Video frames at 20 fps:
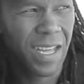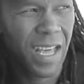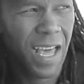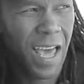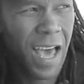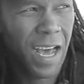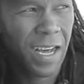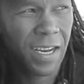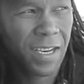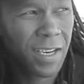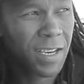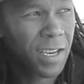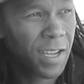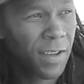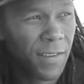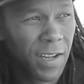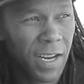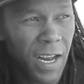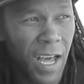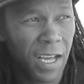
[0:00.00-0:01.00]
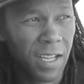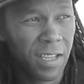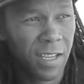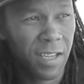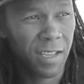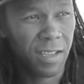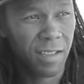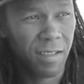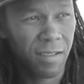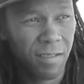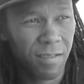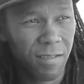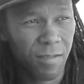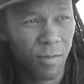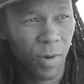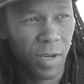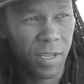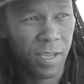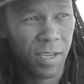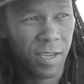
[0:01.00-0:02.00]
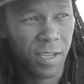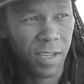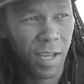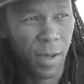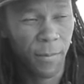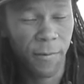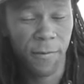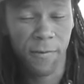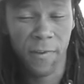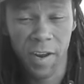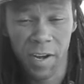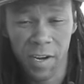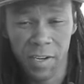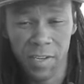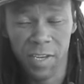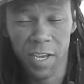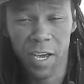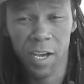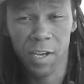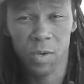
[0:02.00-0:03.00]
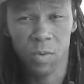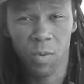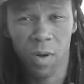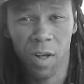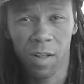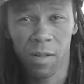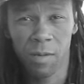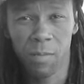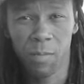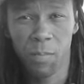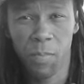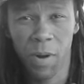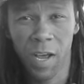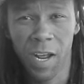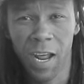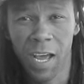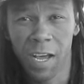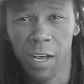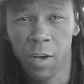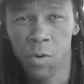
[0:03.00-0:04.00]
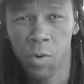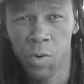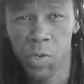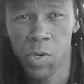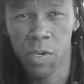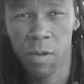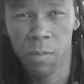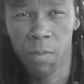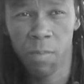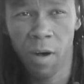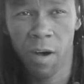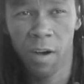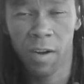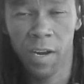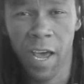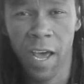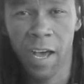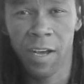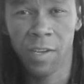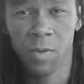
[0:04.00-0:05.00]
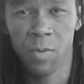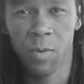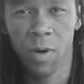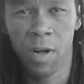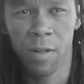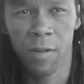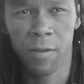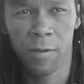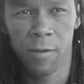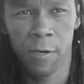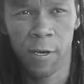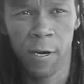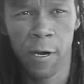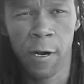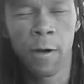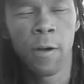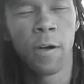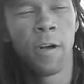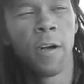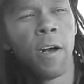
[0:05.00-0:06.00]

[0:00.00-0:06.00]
and even like what's his name, Ferenc as well, play like a crucial part as well, you know.